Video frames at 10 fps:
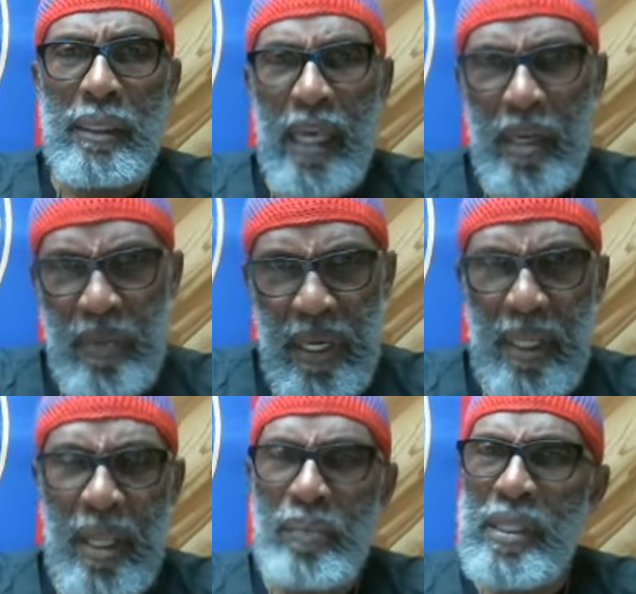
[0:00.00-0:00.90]
Take me
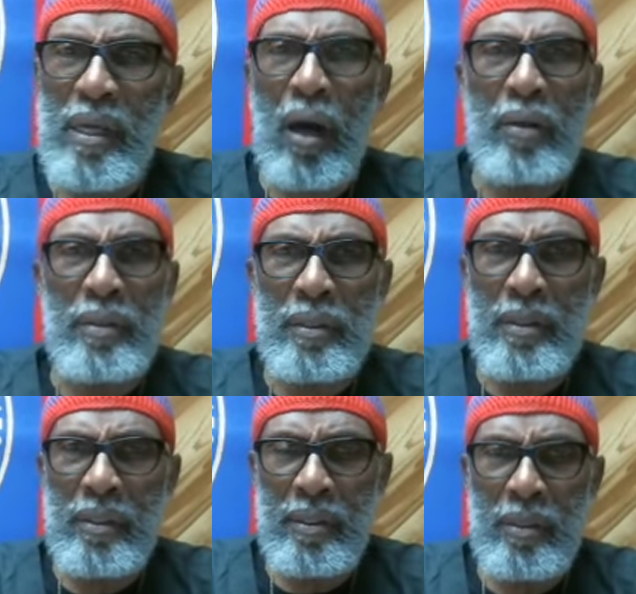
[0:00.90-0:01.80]
in, let me talk,
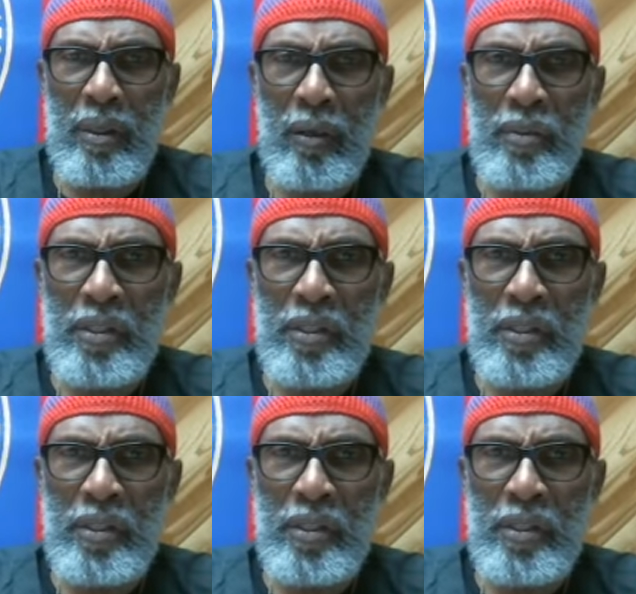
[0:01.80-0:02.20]
you know,